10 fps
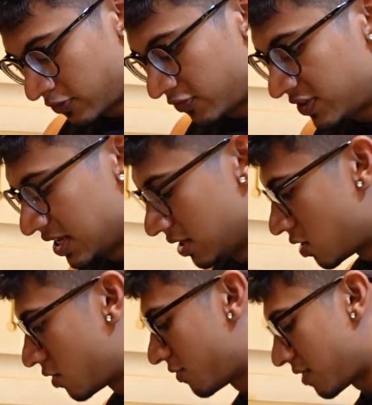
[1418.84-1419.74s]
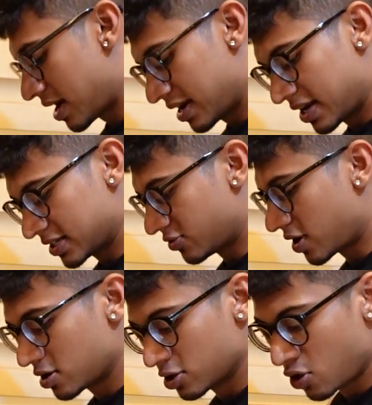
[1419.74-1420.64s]
50, alright, nice,
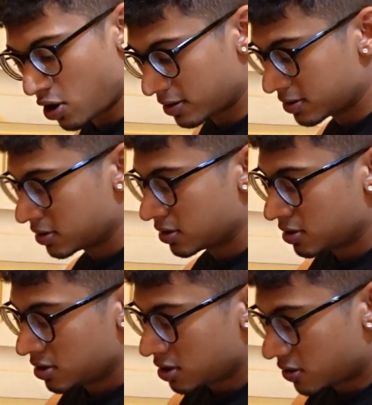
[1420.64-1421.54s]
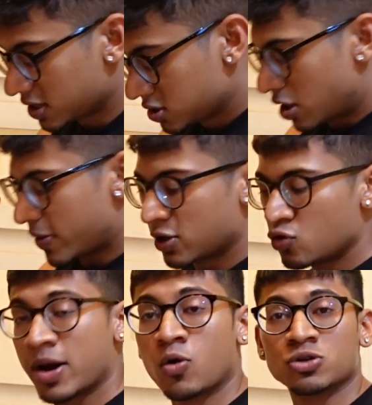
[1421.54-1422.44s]
right on the dot. Alright, so how I
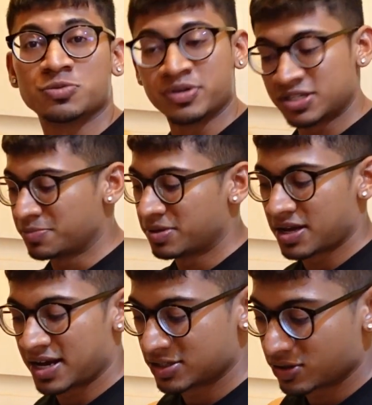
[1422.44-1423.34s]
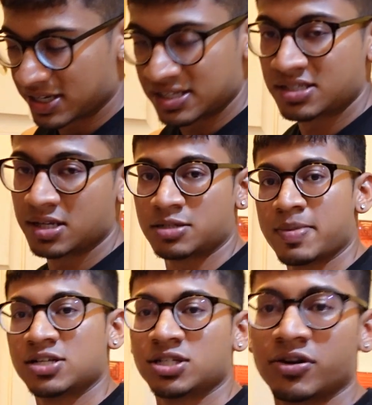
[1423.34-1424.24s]
do my oats, pretty simple guys, okay, this thing is
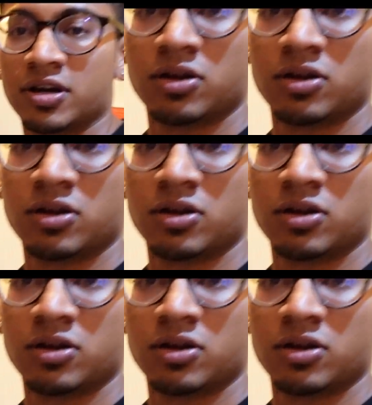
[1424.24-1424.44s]
magic right